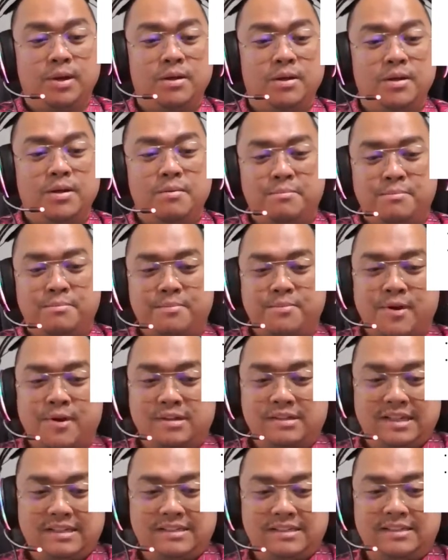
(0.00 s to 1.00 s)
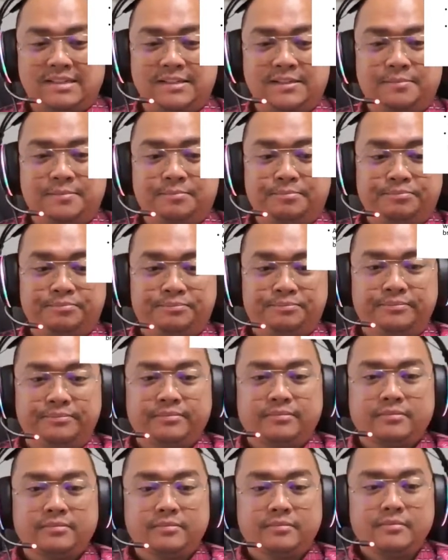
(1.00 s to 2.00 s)
nonverbal
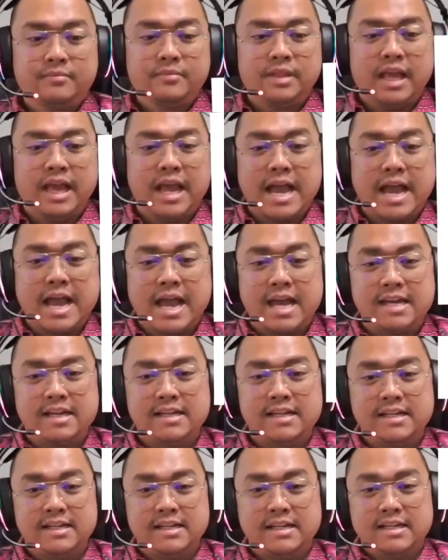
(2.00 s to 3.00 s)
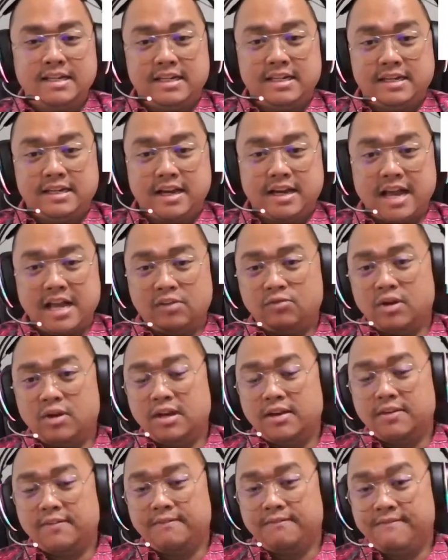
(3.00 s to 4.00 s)
processes. And
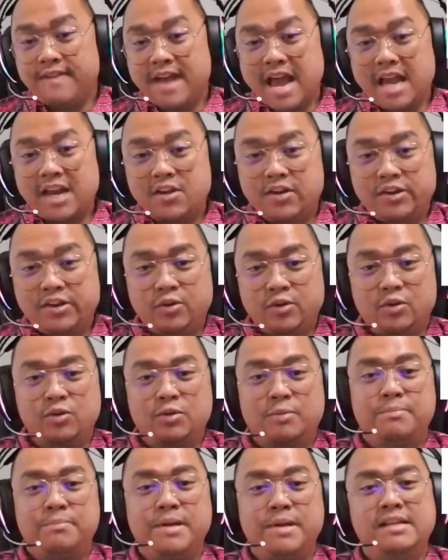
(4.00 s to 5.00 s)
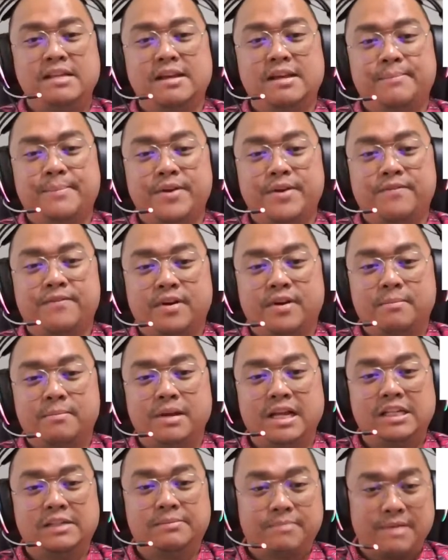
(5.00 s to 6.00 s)
the last one, value is also placed
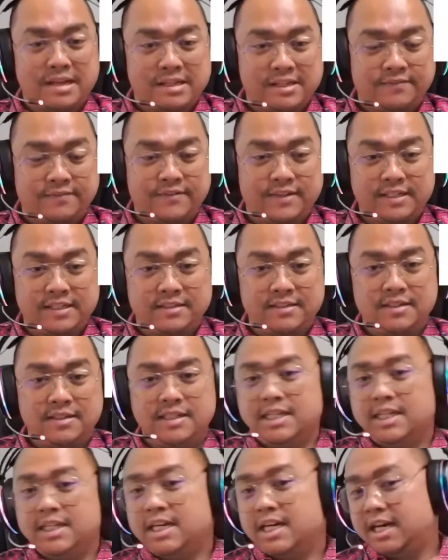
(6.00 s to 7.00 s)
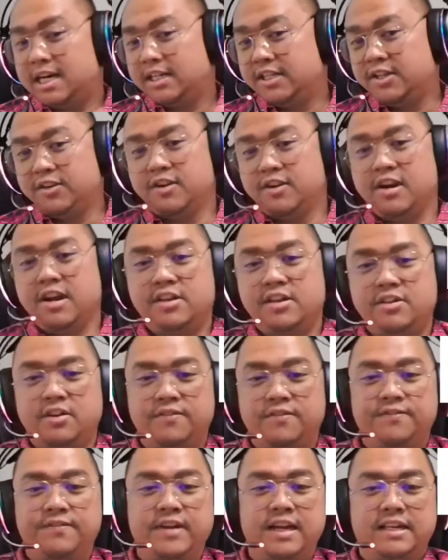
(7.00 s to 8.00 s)
upon verbal expressiveness,
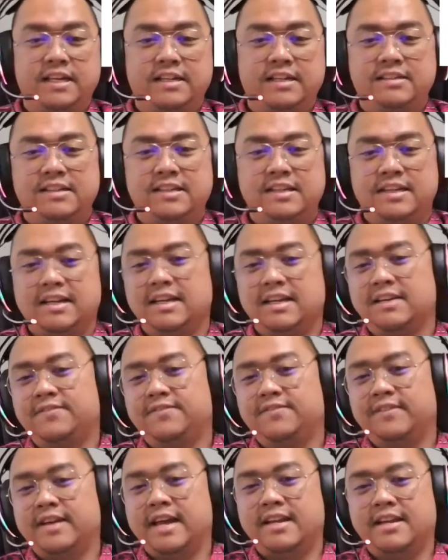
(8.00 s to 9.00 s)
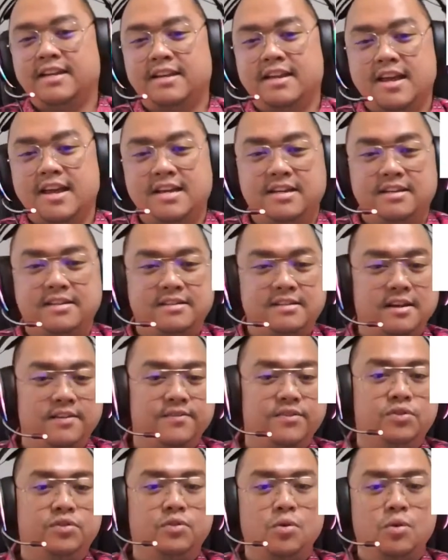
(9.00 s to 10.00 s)
articulation of feelings, and
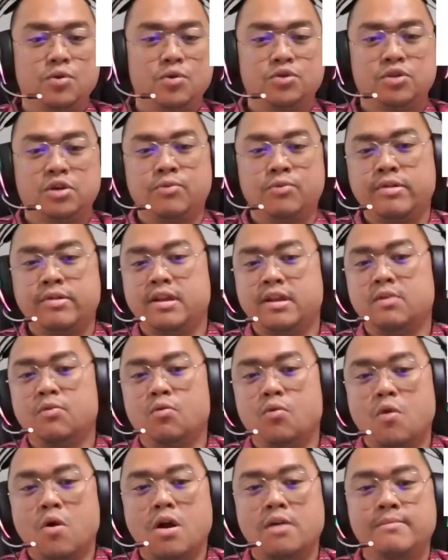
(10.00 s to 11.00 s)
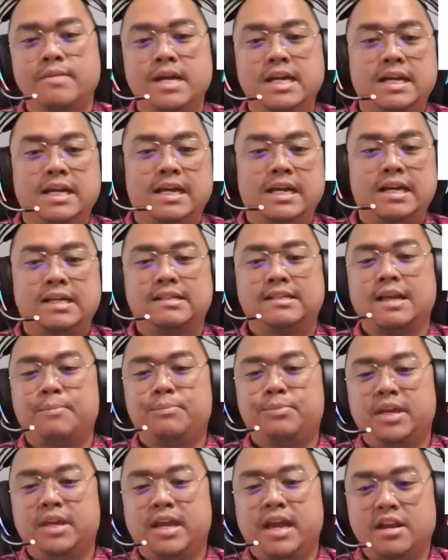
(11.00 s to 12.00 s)
client self-disclosure within a warm,
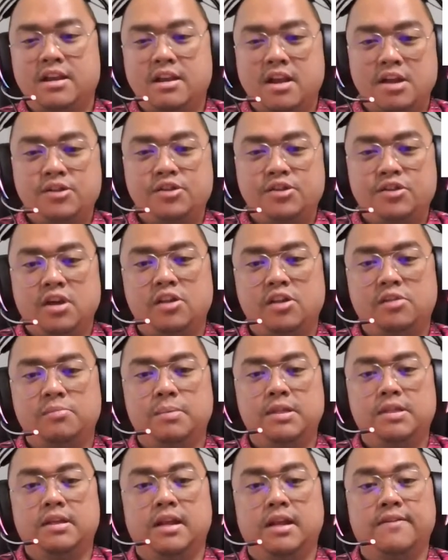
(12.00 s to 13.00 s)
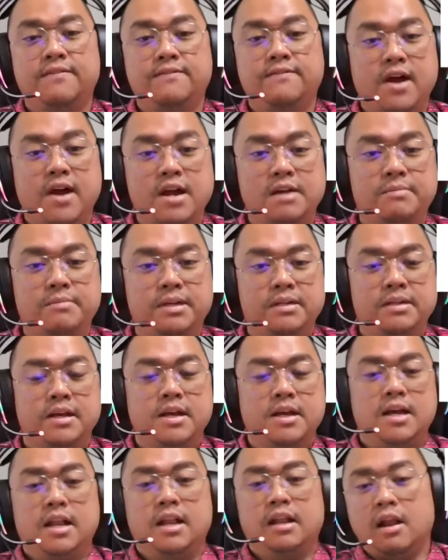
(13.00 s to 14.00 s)
accepting, and non-judgmental
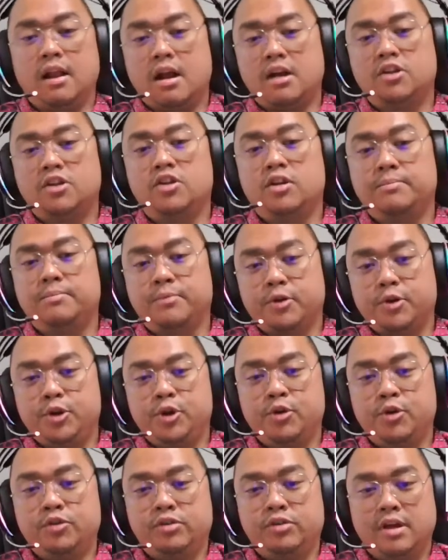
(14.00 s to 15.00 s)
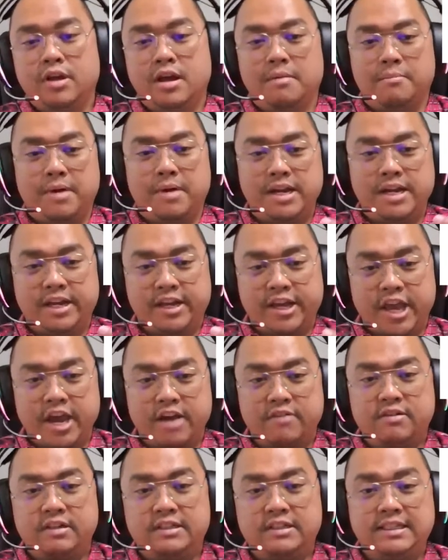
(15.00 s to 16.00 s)
environment, largely produced
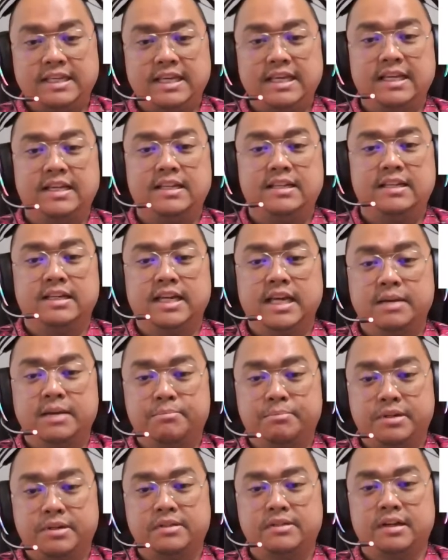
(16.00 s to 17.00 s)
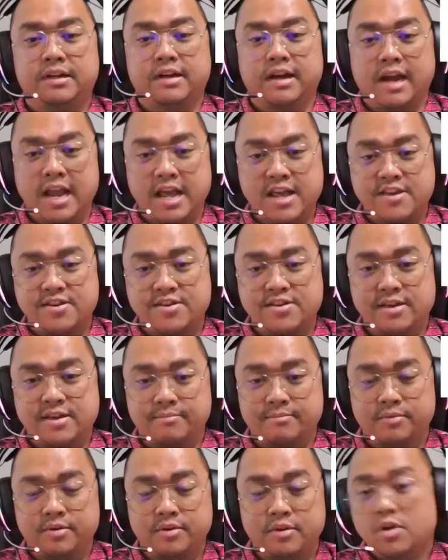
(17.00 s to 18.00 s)
by the carer's skill in personal
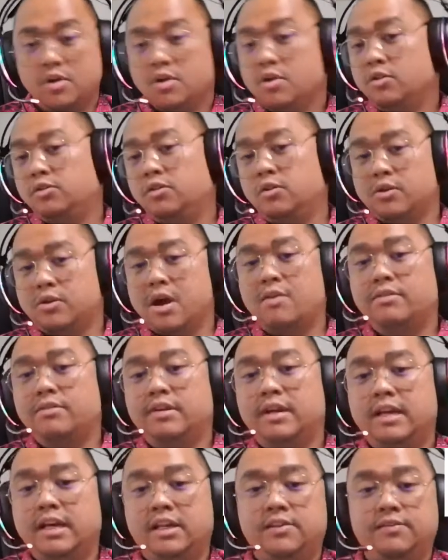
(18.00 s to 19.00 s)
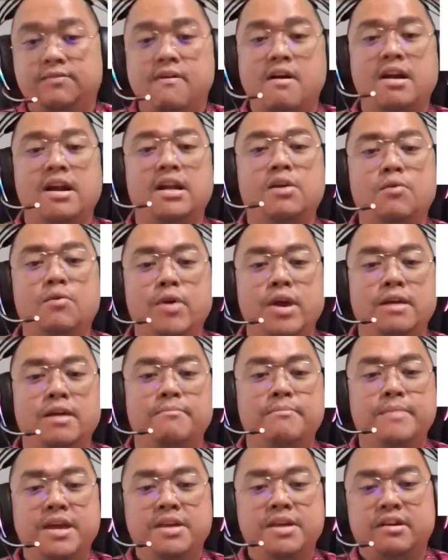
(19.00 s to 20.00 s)
relationship. So counseling is
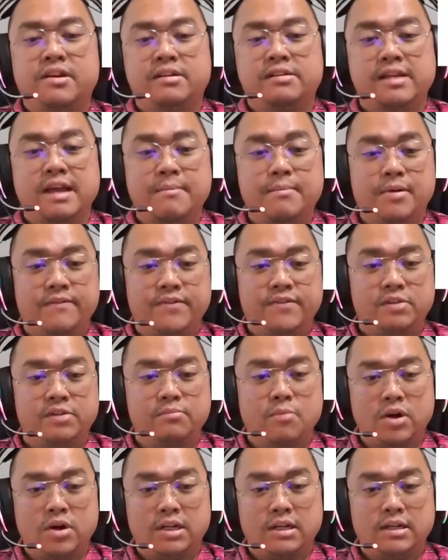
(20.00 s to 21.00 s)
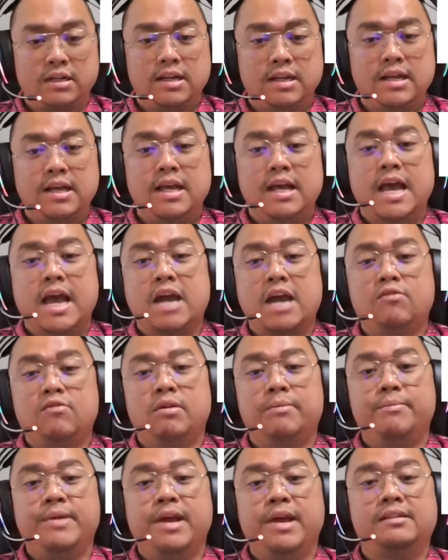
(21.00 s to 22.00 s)
far and away a major example of this model
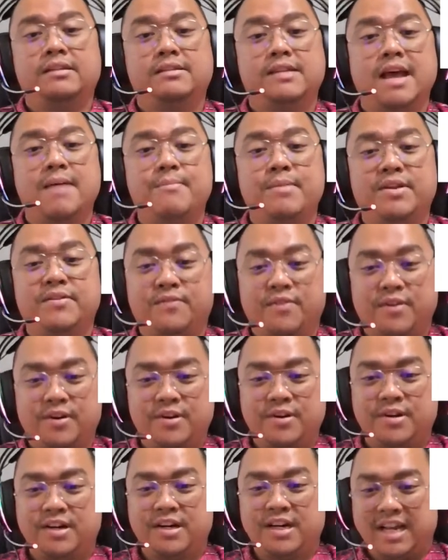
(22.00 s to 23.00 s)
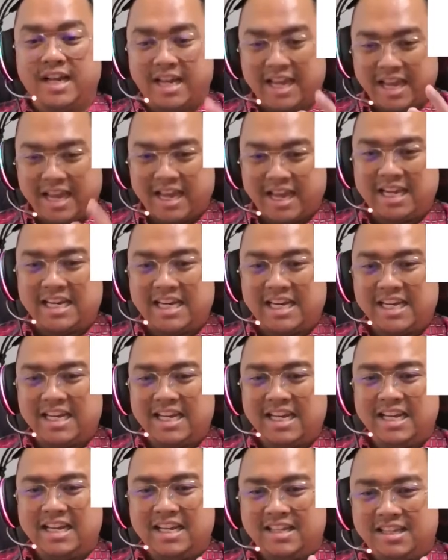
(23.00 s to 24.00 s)
and will be examined further
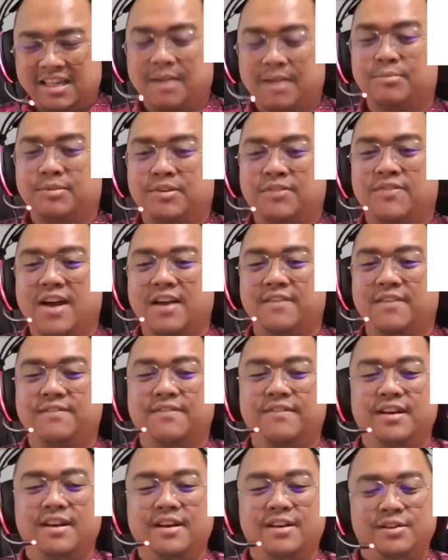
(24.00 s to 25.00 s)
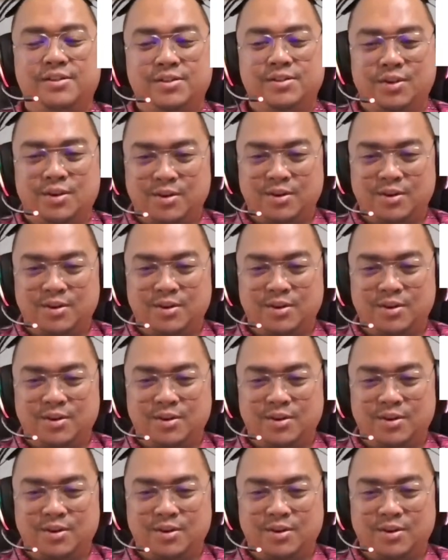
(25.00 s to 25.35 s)
in chapter 5.